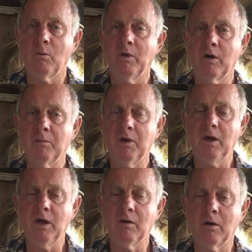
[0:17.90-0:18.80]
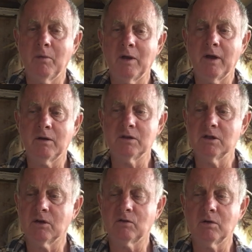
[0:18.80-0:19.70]
When I'm here, I'm allowed to
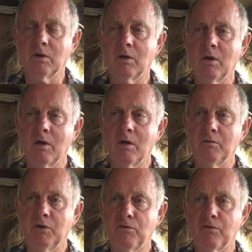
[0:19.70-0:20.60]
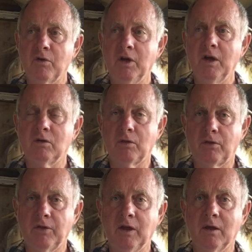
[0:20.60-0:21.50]
just be free to
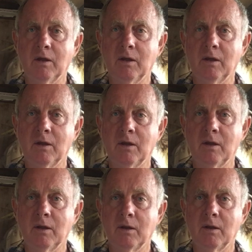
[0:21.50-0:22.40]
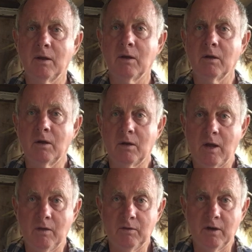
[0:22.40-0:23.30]
think
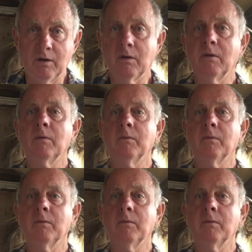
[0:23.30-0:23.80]
and then